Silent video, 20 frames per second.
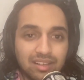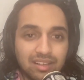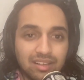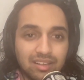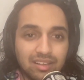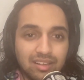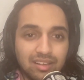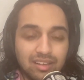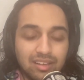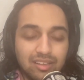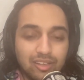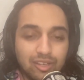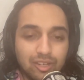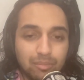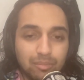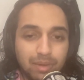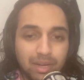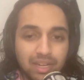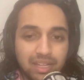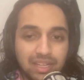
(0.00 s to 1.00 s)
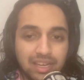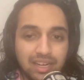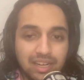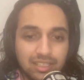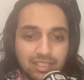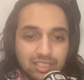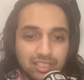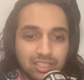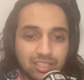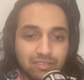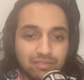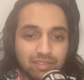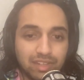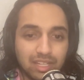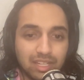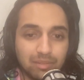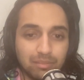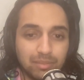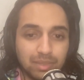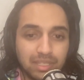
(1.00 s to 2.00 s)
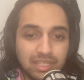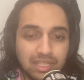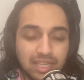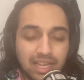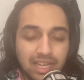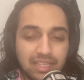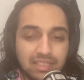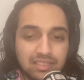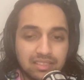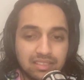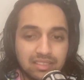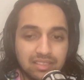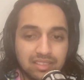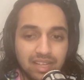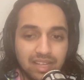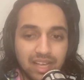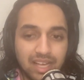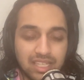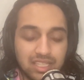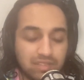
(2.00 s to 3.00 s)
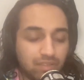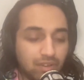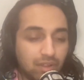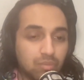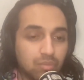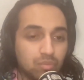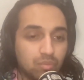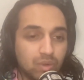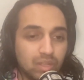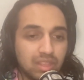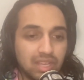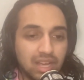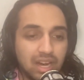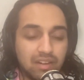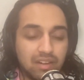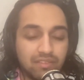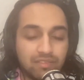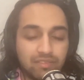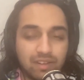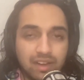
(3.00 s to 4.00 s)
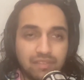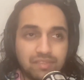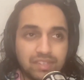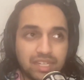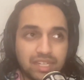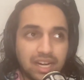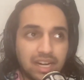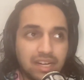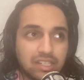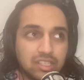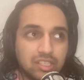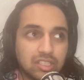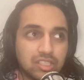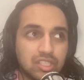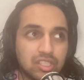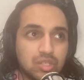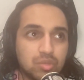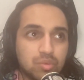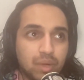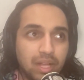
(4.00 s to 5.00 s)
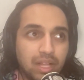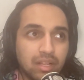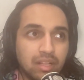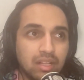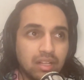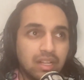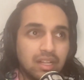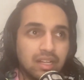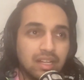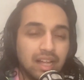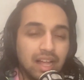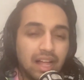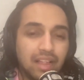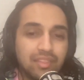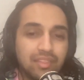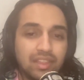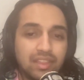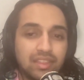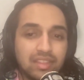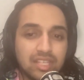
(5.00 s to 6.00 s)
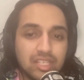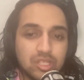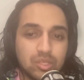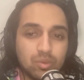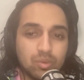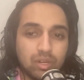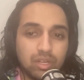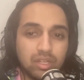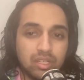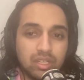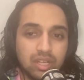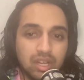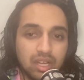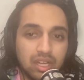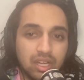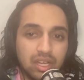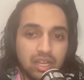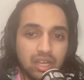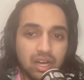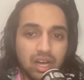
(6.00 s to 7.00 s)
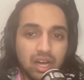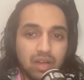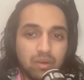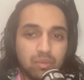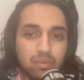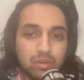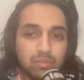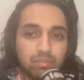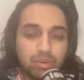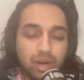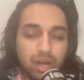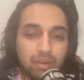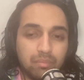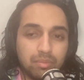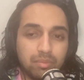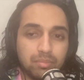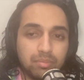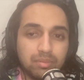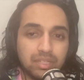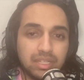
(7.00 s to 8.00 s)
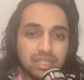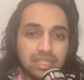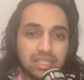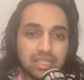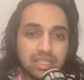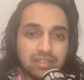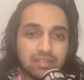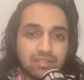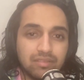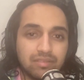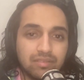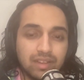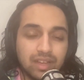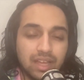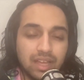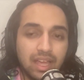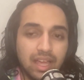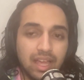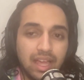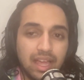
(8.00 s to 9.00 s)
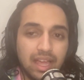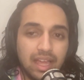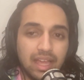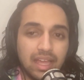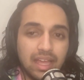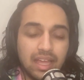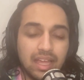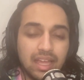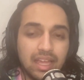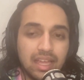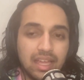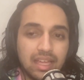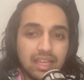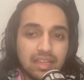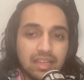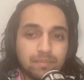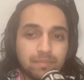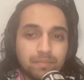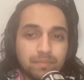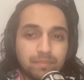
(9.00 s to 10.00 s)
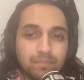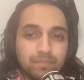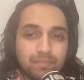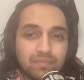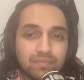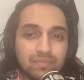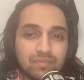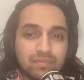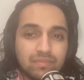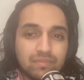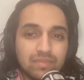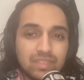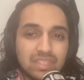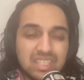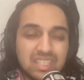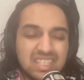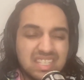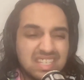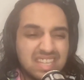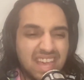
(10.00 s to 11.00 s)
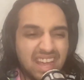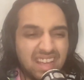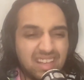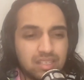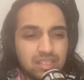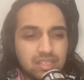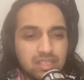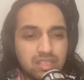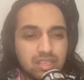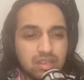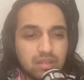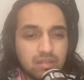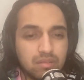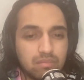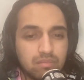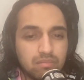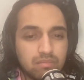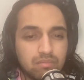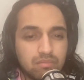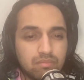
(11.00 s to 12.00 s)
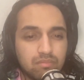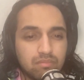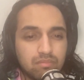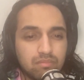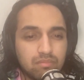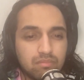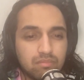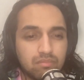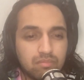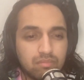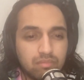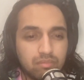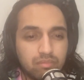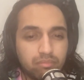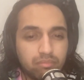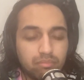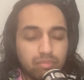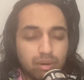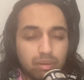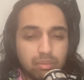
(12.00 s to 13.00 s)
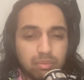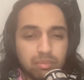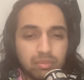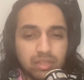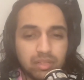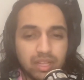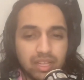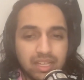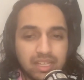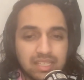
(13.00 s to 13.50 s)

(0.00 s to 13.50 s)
a good amount of character development and has fun with our favorite characters as well. And then this one, I would probably give a 6, probably like a